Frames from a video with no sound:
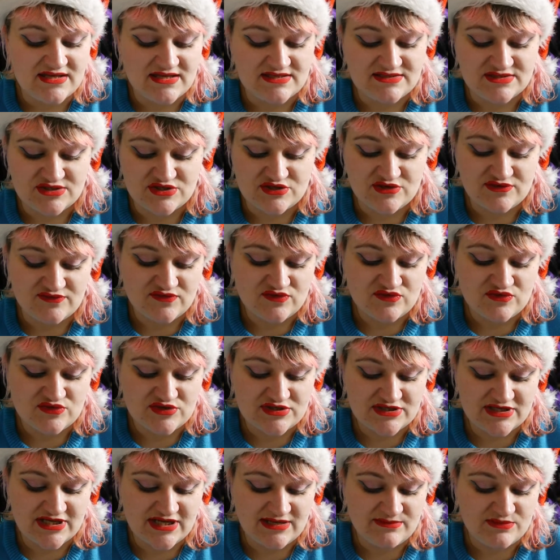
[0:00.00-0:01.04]
It's a novel
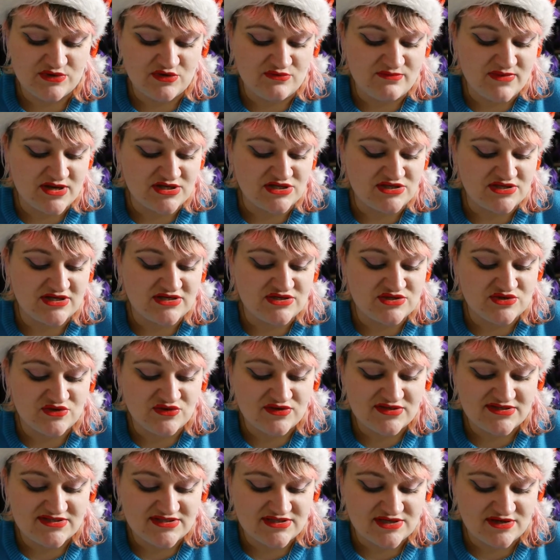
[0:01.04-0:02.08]
to keep your
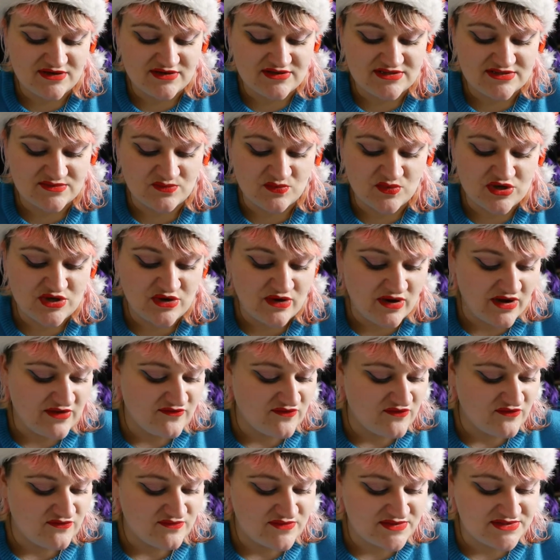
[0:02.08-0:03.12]
imagination on its toes and win you
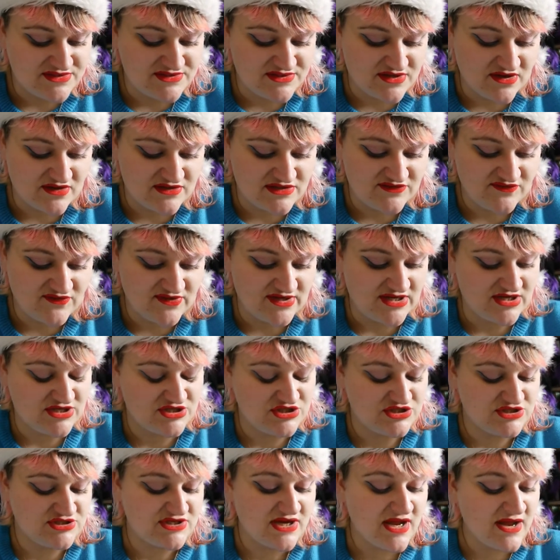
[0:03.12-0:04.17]
over from the start to
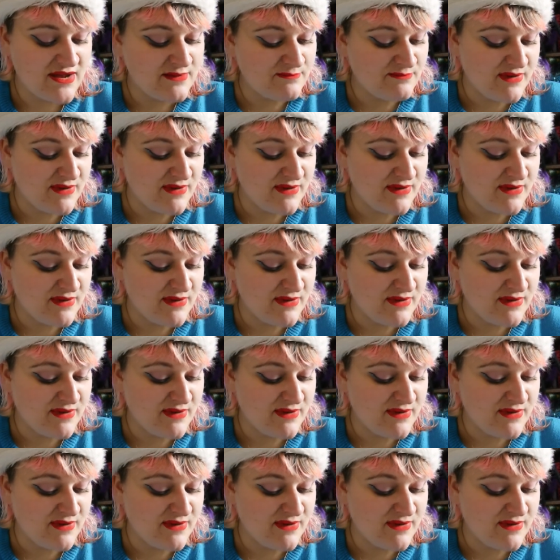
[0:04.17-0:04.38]
finish.